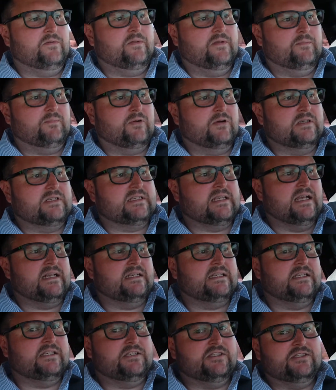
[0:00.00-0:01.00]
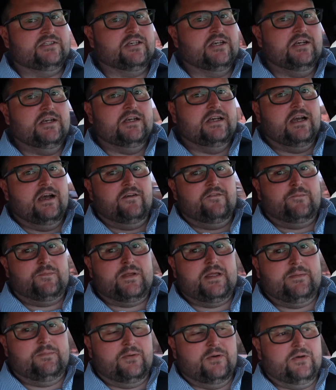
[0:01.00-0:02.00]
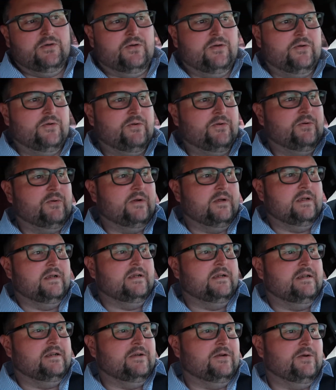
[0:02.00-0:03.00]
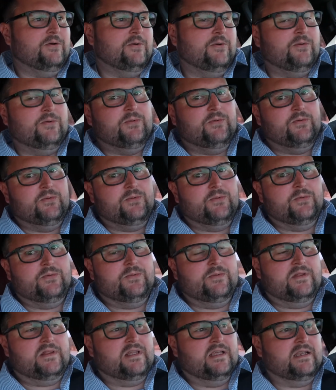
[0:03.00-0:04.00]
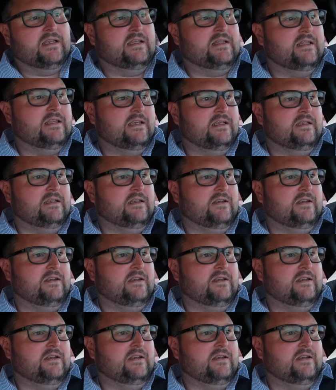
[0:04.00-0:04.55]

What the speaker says: percentage of people who think that